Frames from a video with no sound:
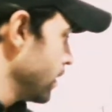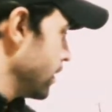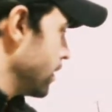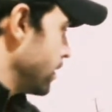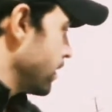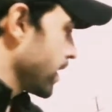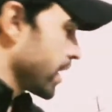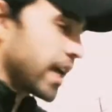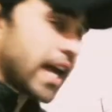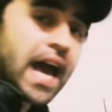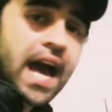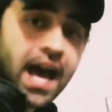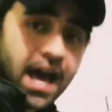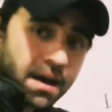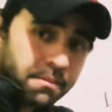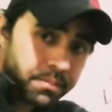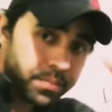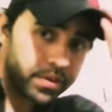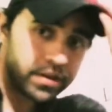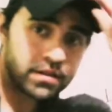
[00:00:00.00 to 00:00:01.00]
A
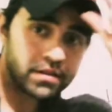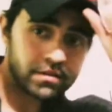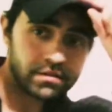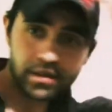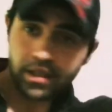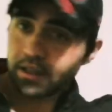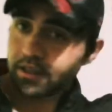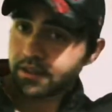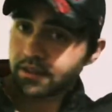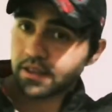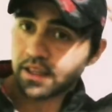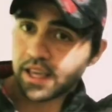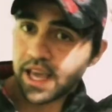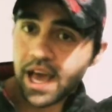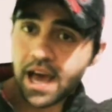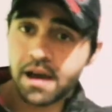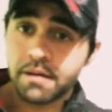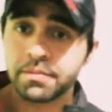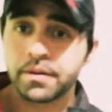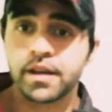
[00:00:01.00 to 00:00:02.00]
cap, yes, a
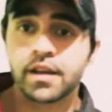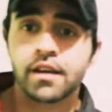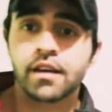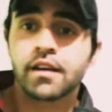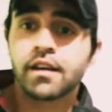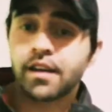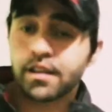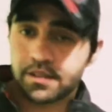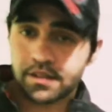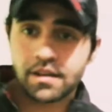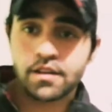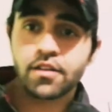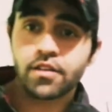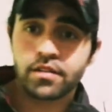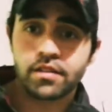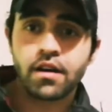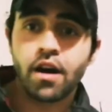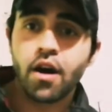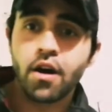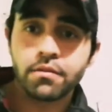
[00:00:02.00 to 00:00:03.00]
cap is
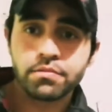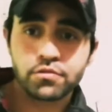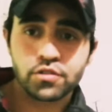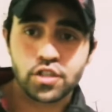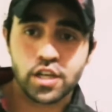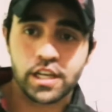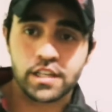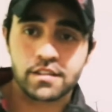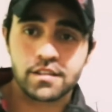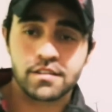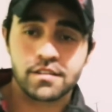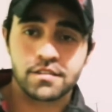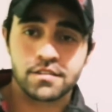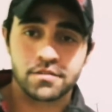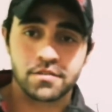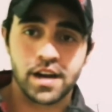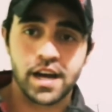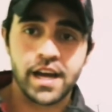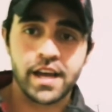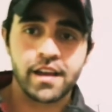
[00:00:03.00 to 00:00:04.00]
another object,
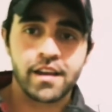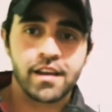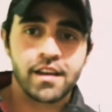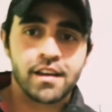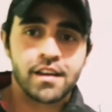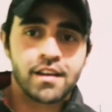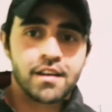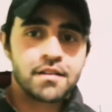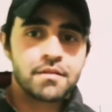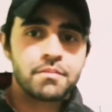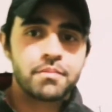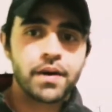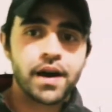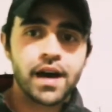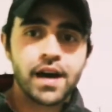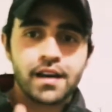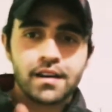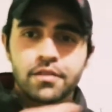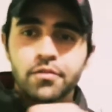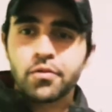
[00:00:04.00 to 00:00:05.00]
right?
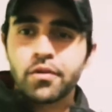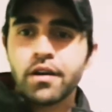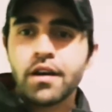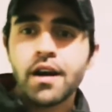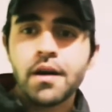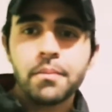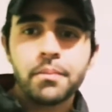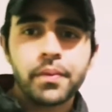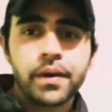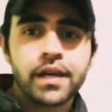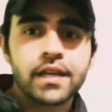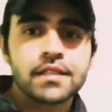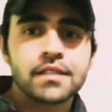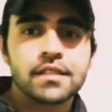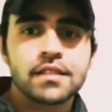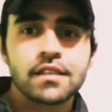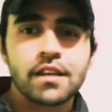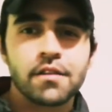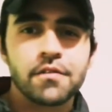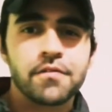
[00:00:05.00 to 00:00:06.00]
But what
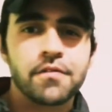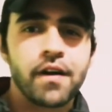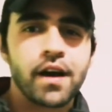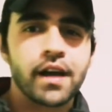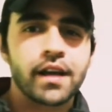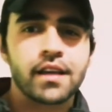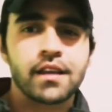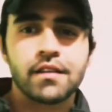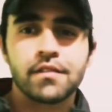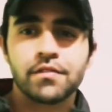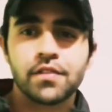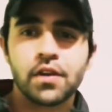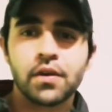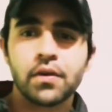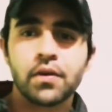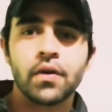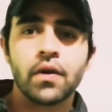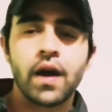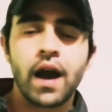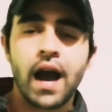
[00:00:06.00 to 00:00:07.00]
happens if I give
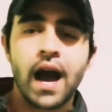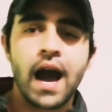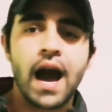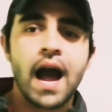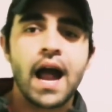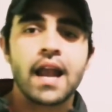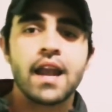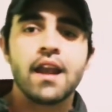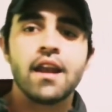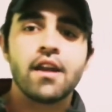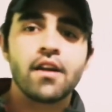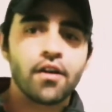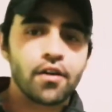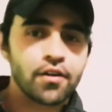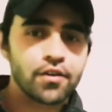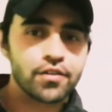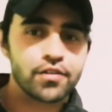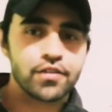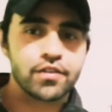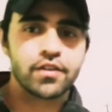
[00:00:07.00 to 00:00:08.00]
you
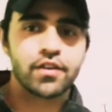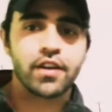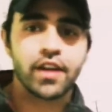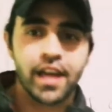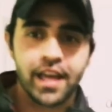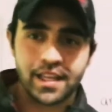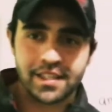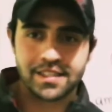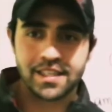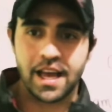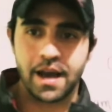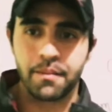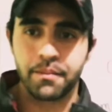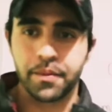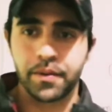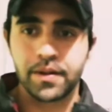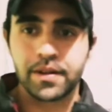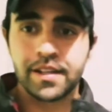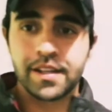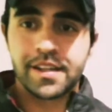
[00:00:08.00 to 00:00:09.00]
another
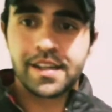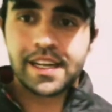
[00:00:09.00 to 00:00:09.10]
example?